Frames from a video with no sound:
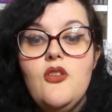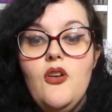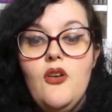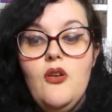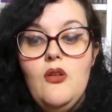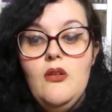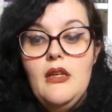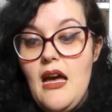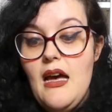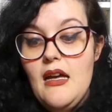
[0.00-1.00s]
girl
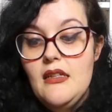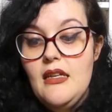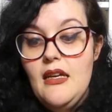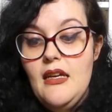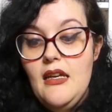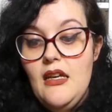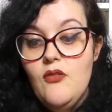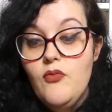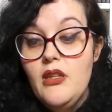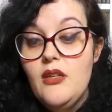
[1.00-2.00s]
had
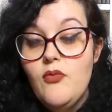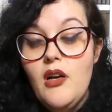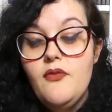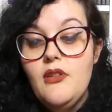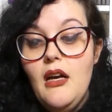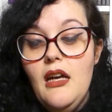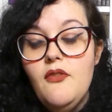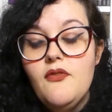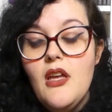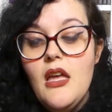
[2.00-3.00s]
a really rough
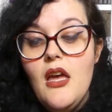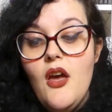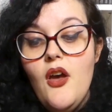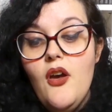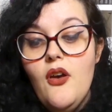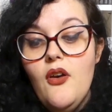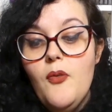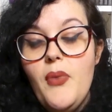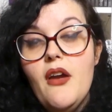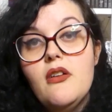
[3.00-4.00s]
life. Her
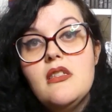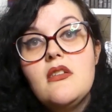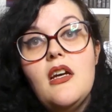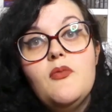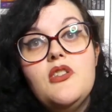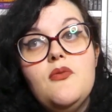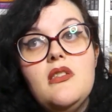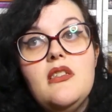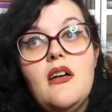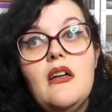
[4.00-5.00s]
parents died when she
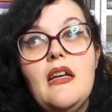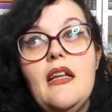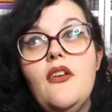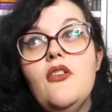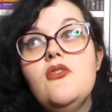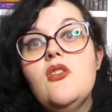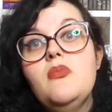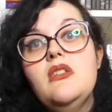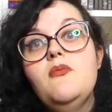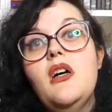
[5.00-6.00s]
was young, and her
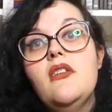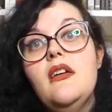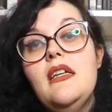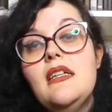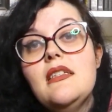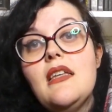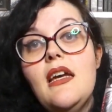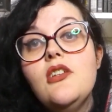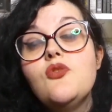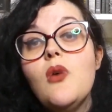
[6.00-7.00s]
adoptive mother is
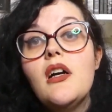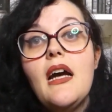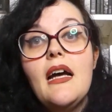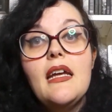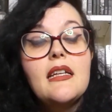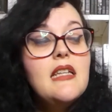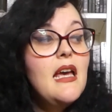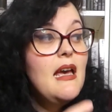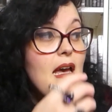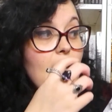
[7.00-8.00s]
a drug addict,
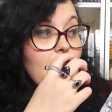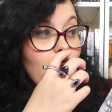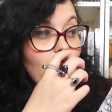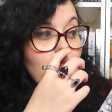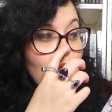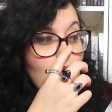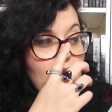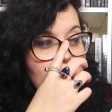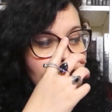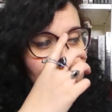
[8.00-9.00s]
and the only
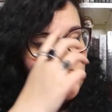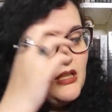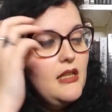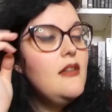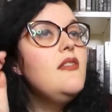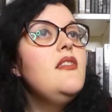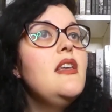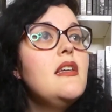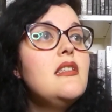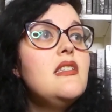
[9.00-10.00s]
way she
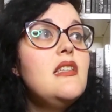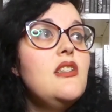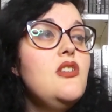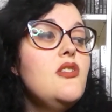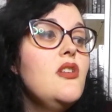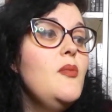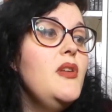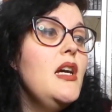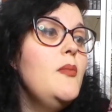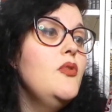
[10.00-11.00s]
thinks that she's going to
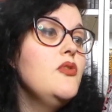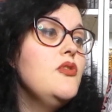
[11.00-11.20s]
be able